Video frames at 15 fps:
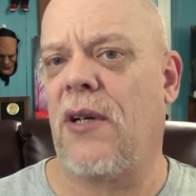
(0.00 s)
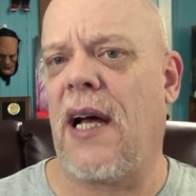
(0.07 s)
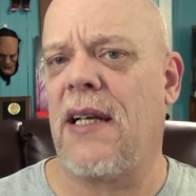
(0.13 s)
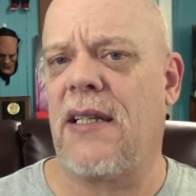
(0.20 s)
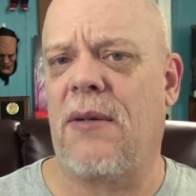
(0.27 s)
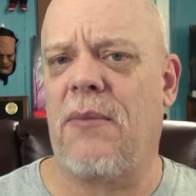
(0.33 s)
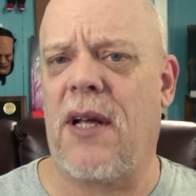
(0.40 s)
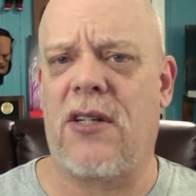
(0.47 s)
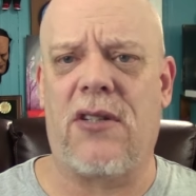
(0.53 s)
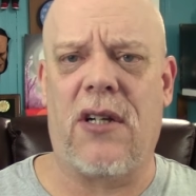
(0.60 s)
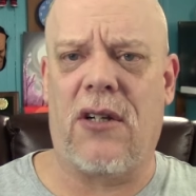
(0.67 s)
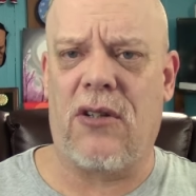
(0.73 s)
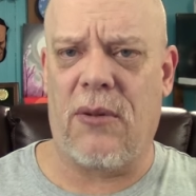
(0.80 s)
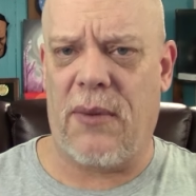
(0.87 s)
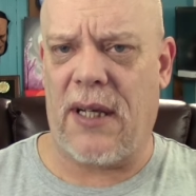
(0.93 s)
guys had
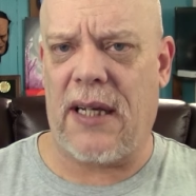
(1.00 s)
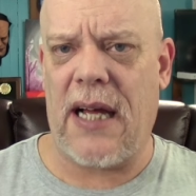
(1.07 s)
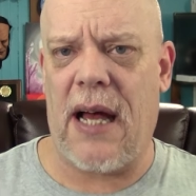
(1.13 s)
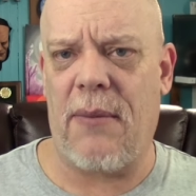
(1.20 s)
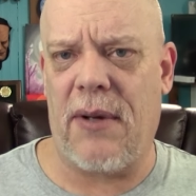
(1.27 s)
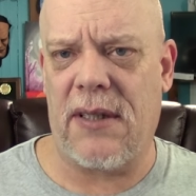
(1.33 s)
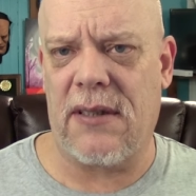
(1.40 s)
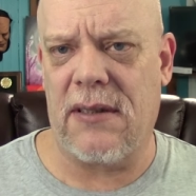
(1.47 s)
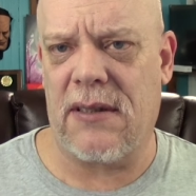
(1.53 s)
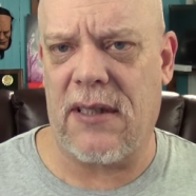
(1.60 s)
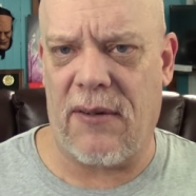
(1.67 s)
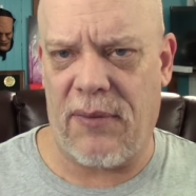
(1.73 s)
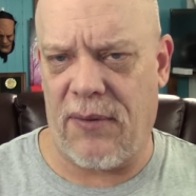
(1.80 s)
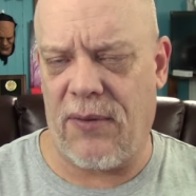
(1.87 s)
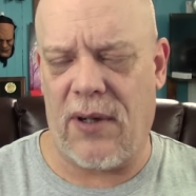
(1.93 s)
mentioned it to me in comments and
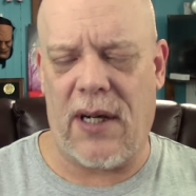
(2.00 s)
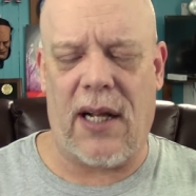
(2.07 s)
stuff before,